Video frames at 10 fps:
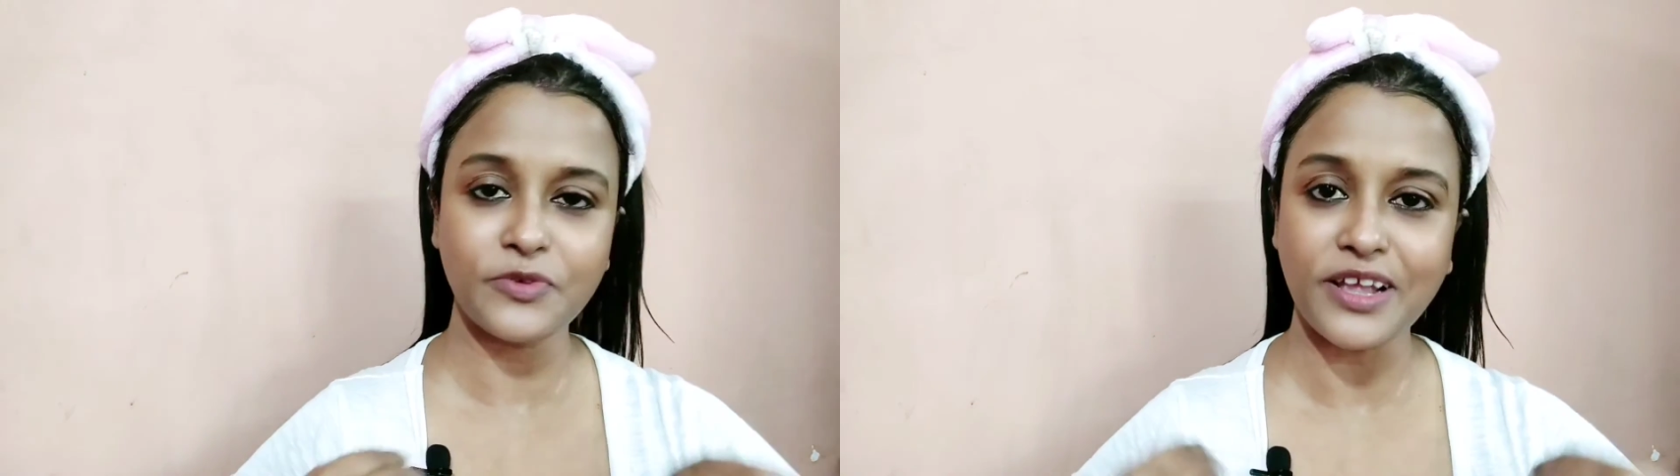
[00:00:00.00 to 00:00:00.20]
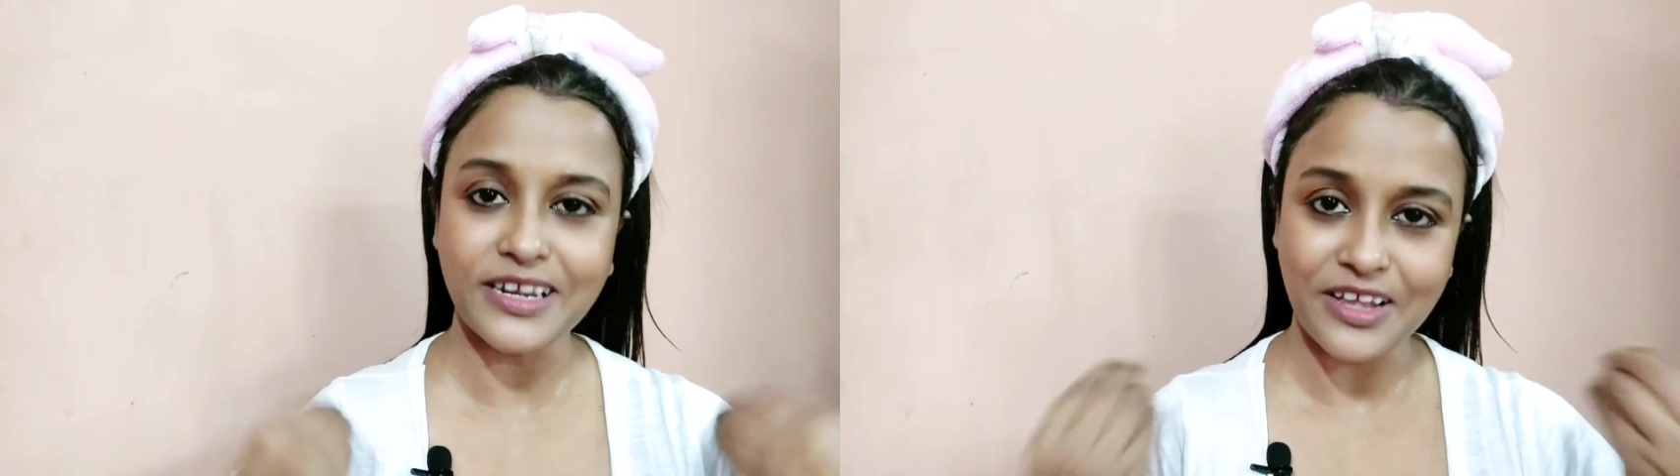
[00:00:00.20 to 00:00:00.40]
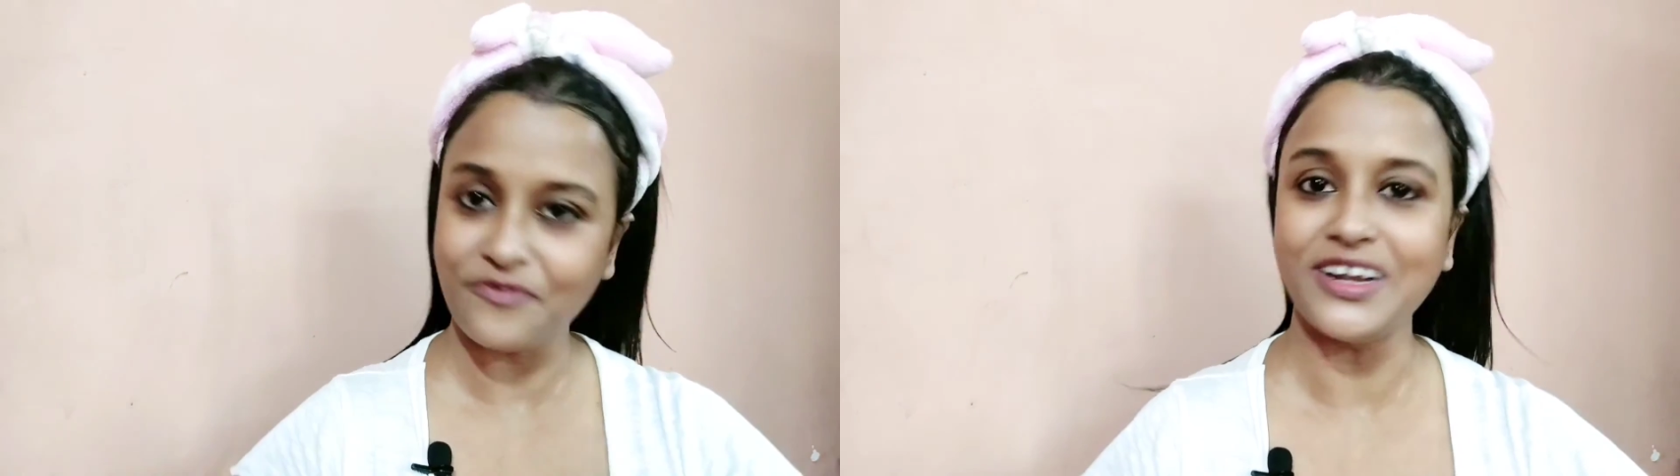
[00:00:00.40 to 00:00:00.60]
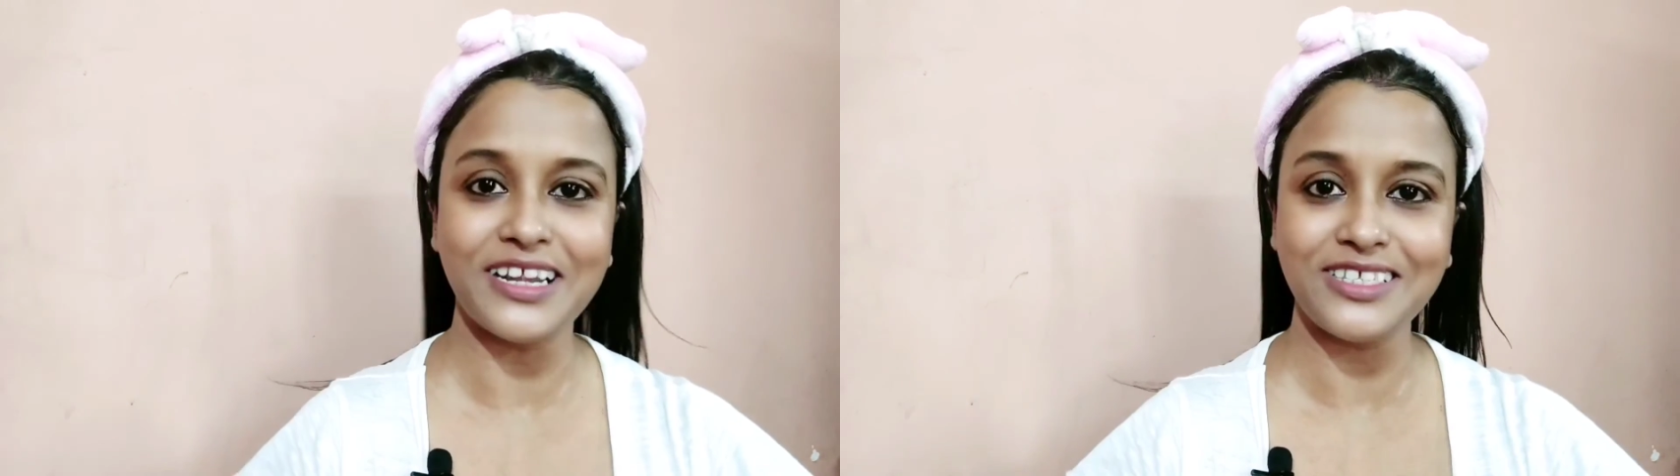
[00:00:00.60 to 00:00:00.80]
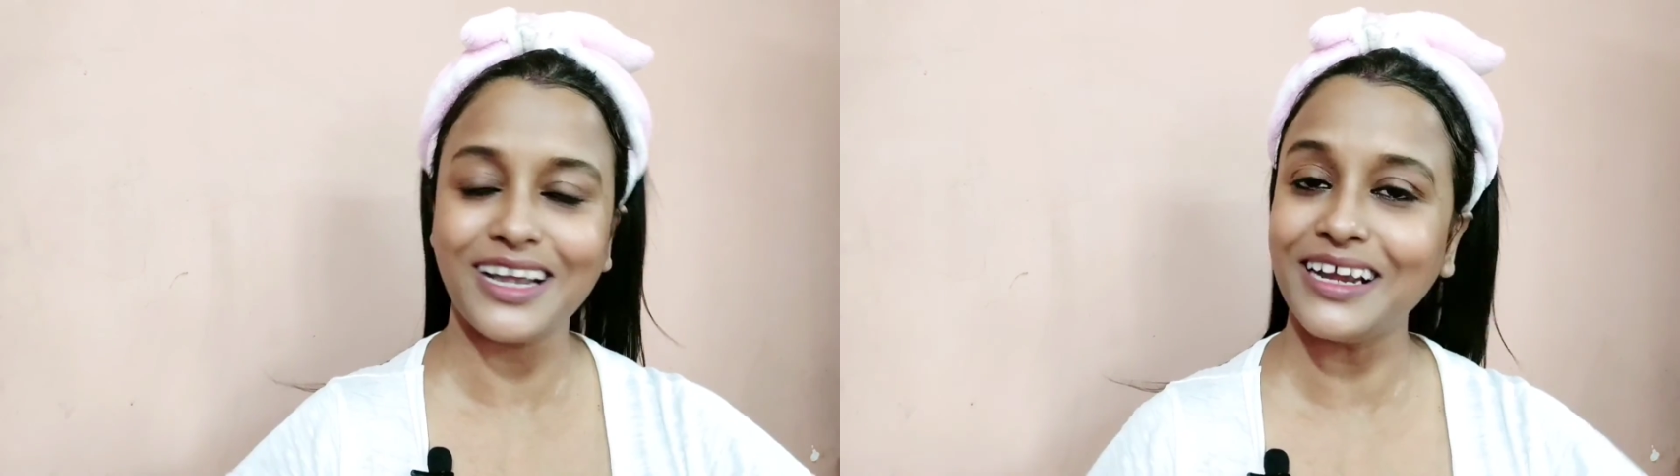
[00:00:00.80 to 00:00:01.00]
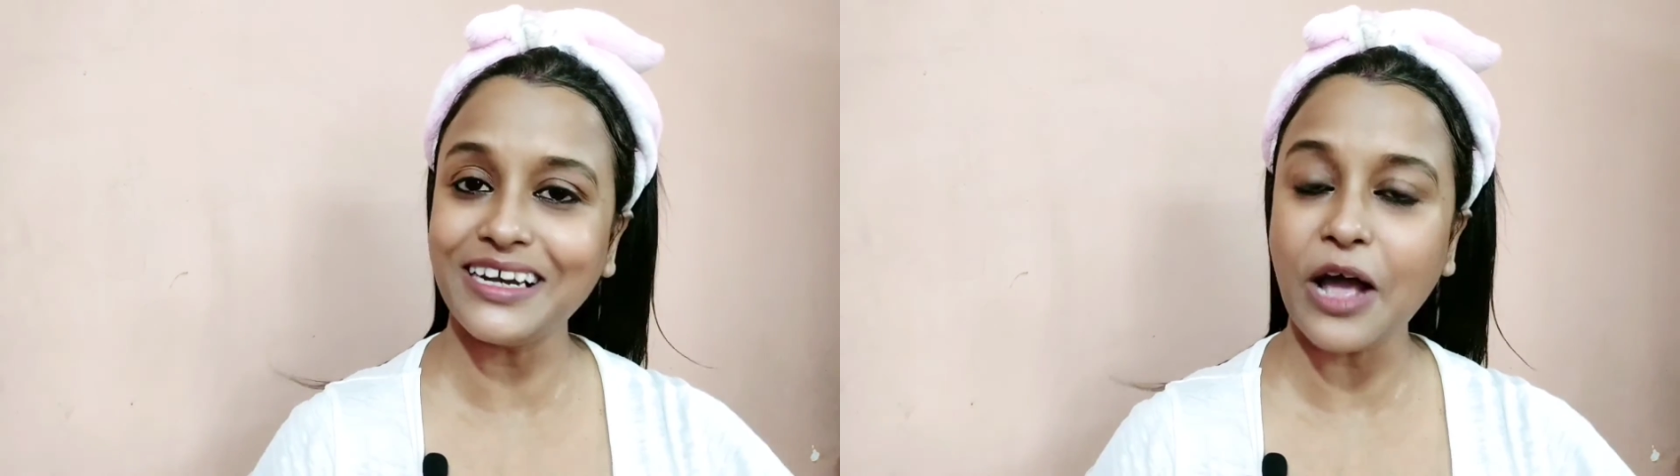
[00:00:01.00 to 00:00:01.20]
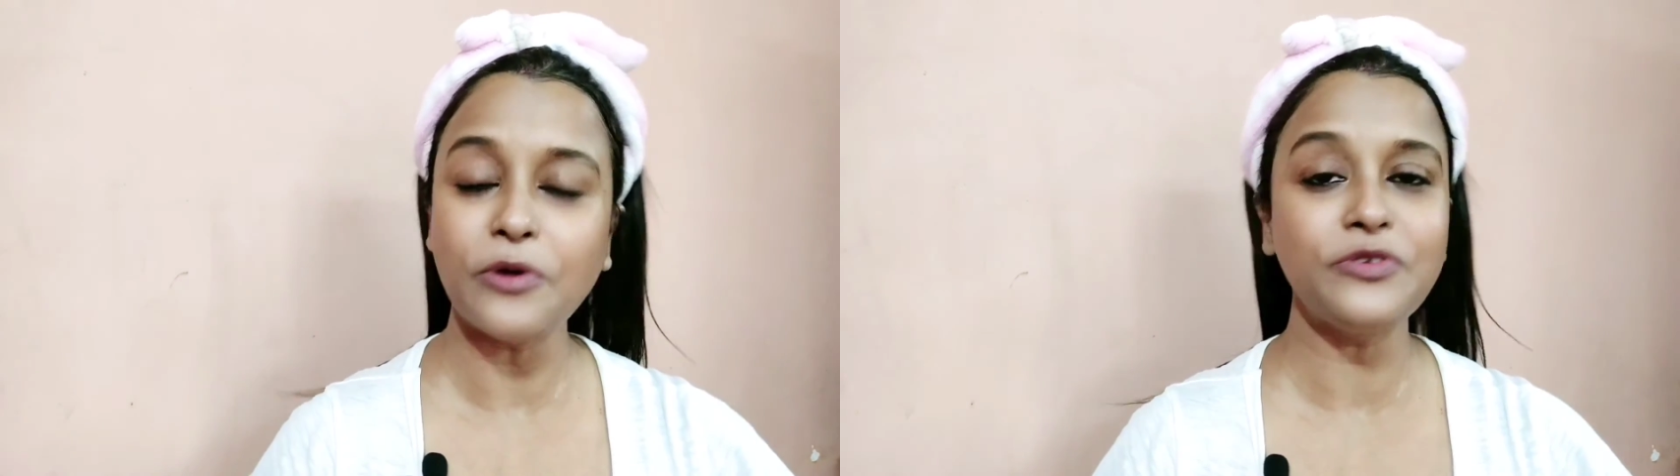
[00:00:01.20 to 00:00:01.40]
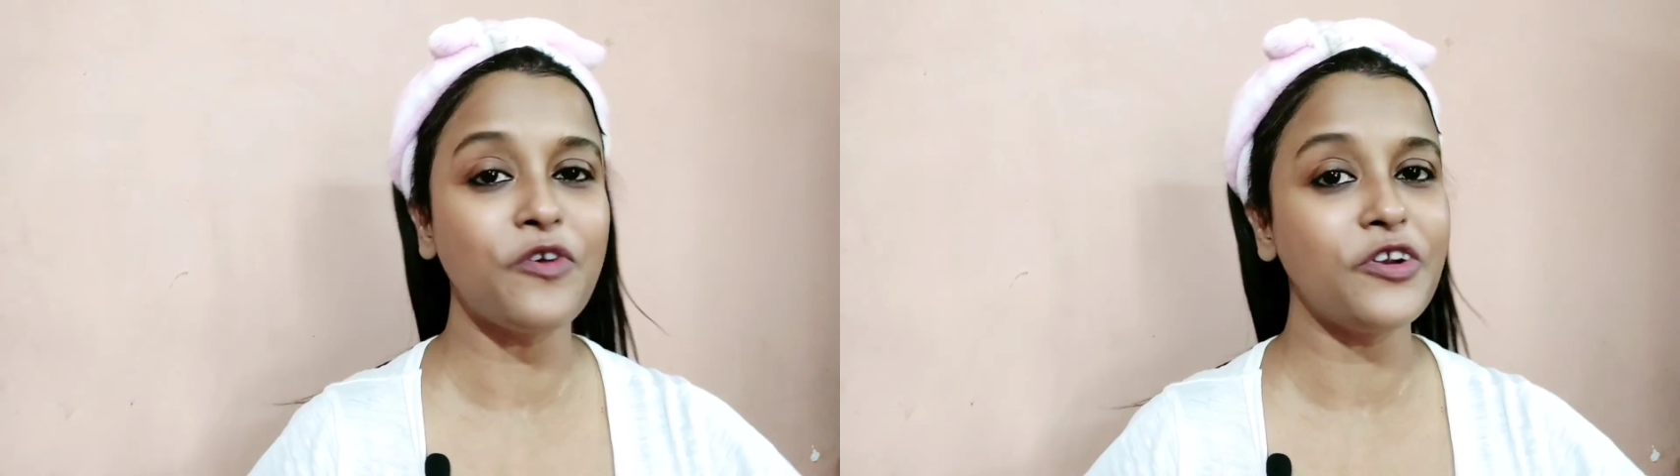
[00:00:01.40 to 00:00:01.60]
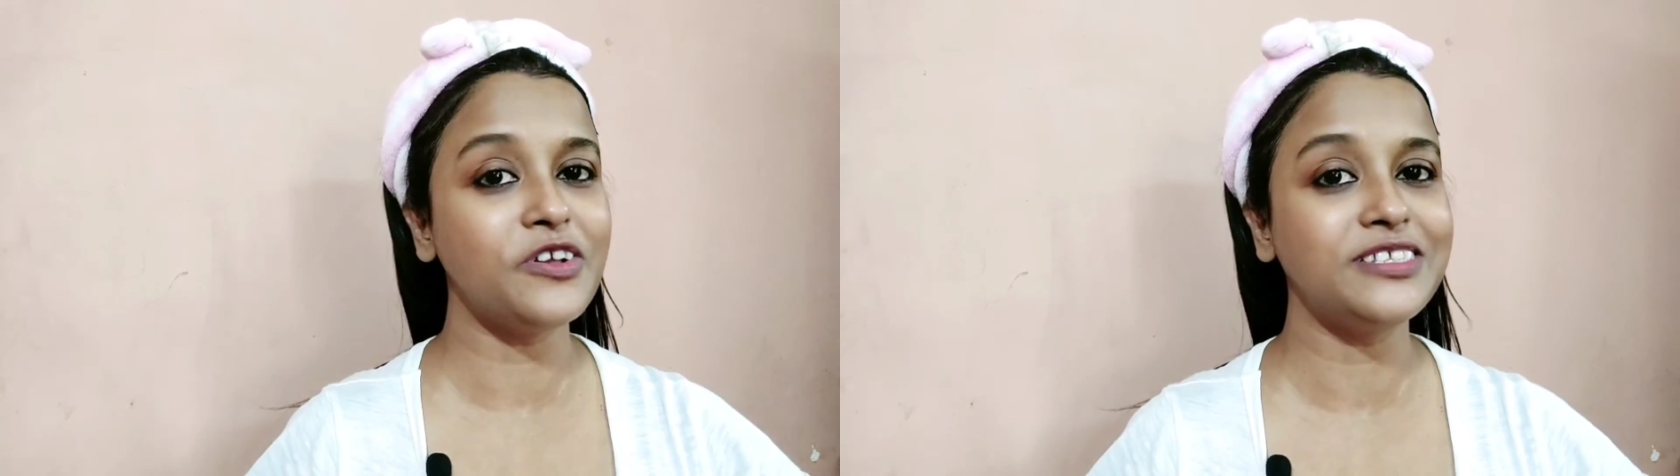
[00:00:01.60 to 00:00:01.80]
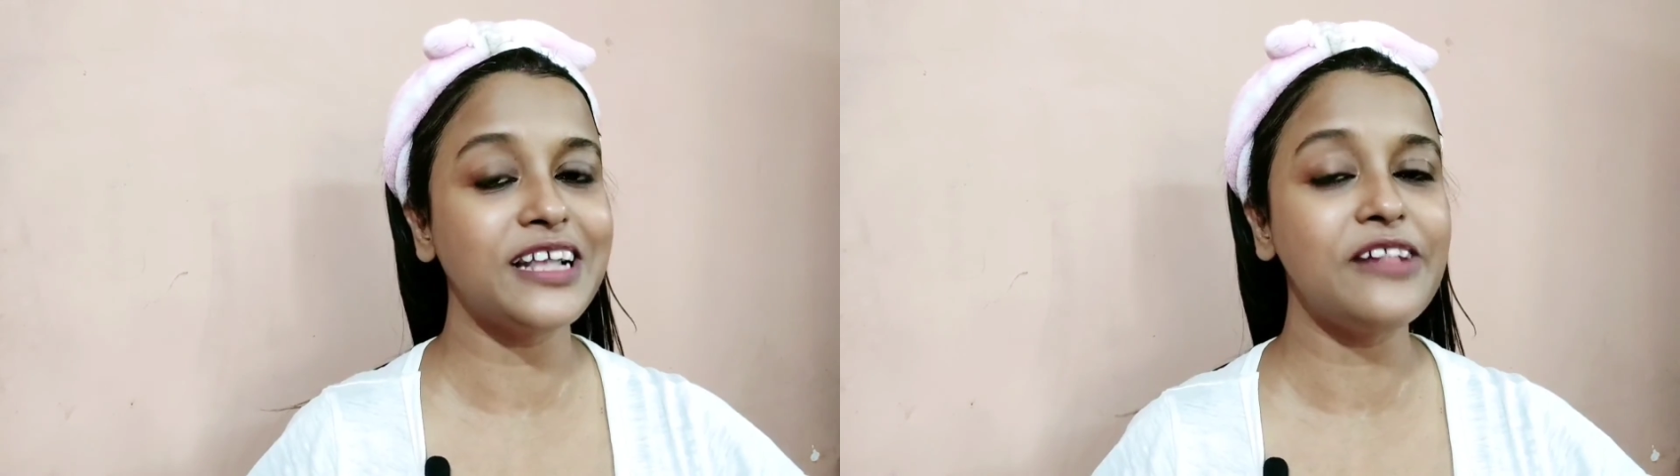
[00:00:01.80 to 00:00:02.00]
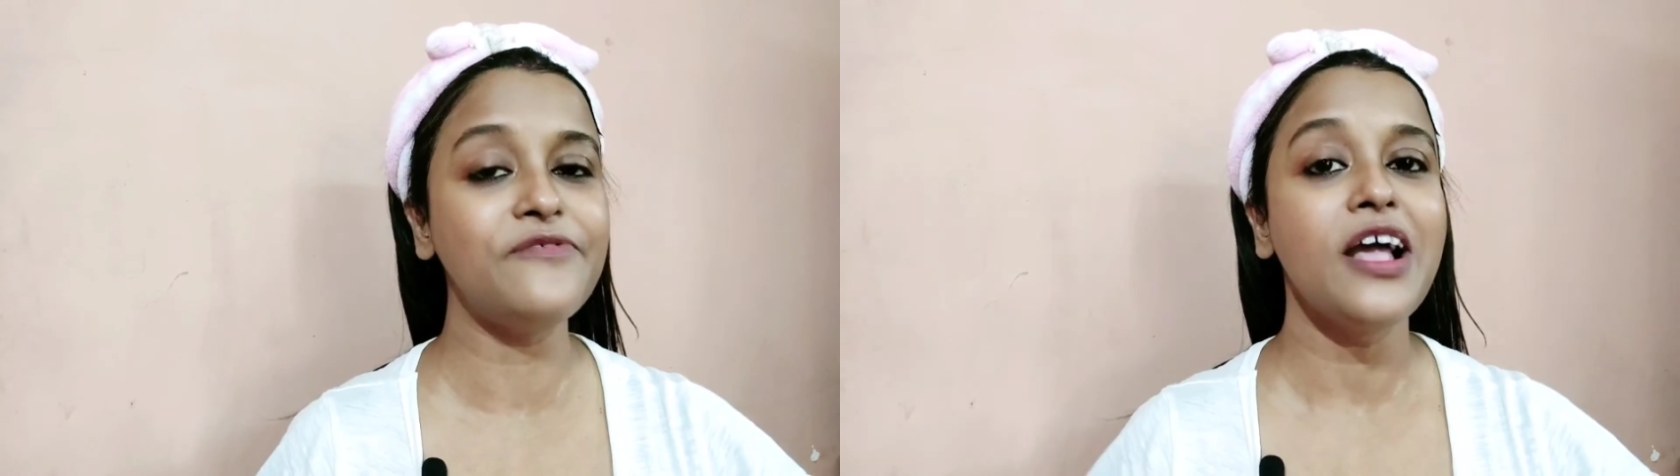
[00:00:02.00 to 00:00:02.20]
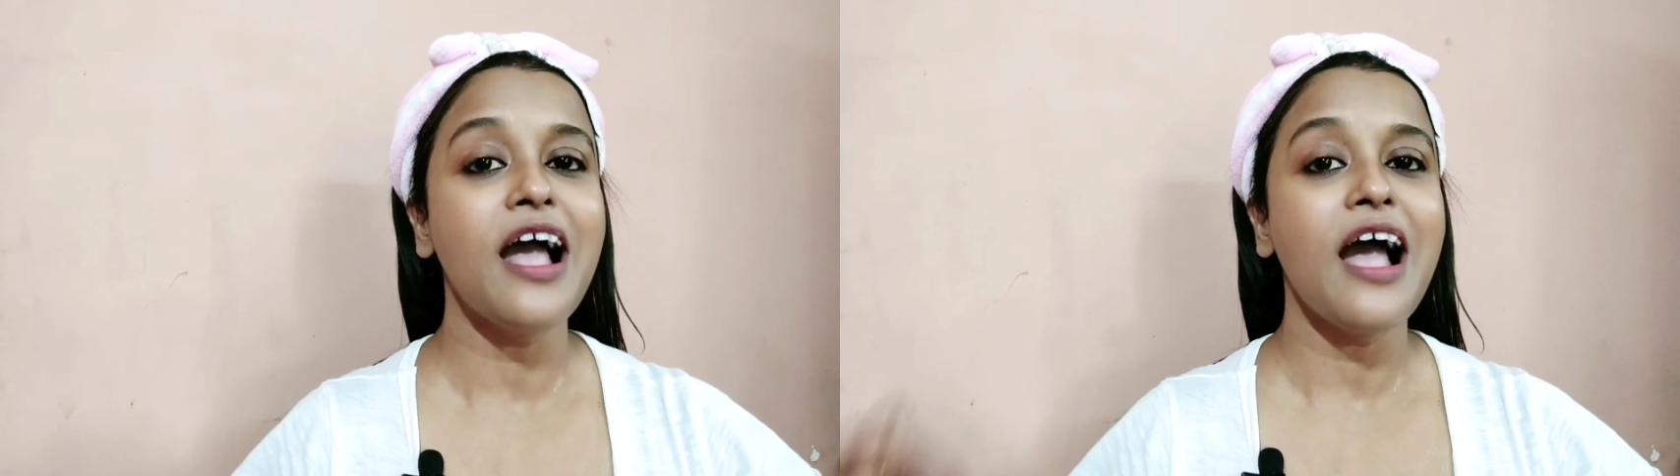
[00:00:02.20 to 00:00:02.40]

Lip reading: You can definitely check it out for yourself.